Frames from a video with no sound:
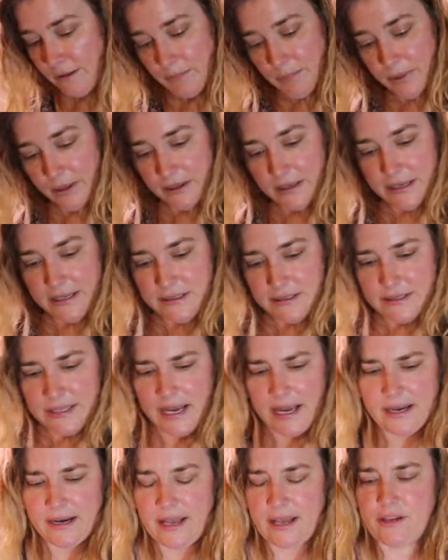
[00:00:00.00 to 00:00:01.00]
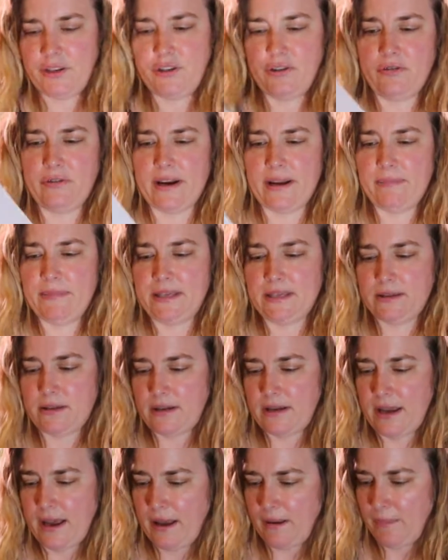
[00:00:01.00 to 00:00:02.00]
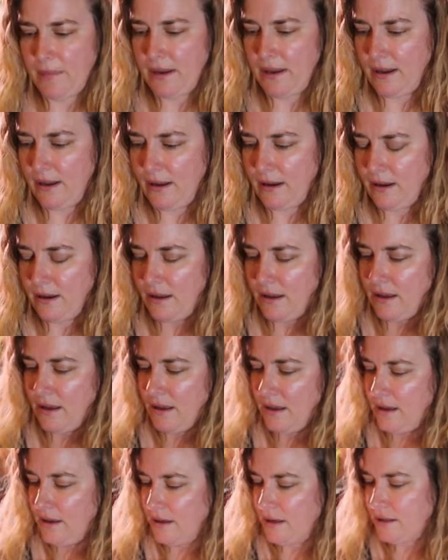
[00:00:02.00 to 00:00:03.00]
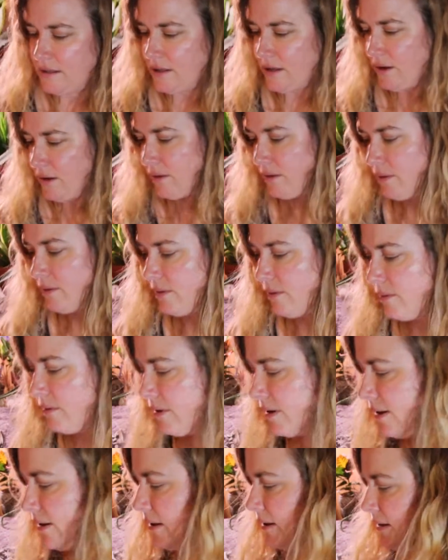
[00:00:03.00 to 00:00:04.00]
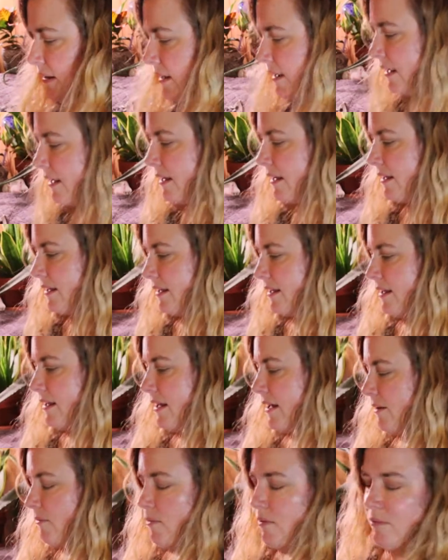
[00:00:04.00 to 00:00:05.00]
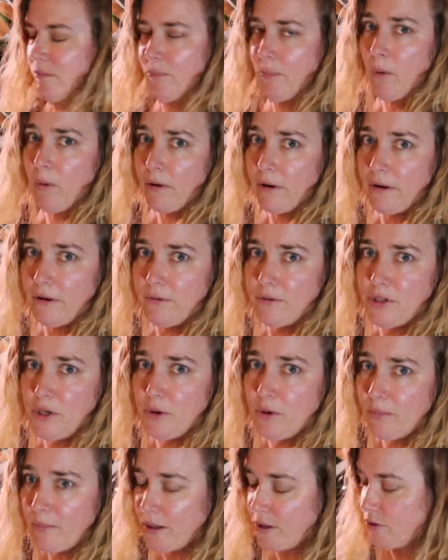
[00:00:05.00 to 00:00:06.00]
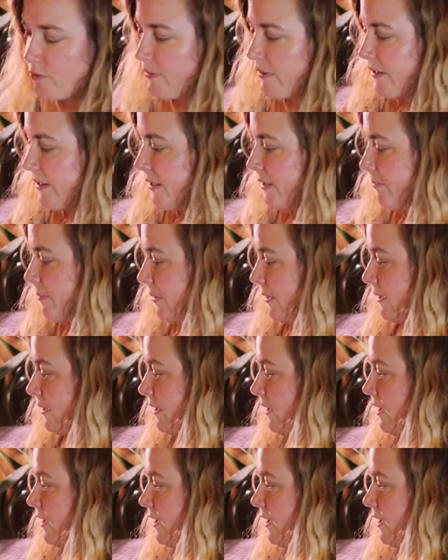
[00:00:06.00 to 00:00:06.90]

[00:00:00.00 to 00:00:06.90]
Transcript: But inside, I should grab this copy, so I won't bore you too much with it, but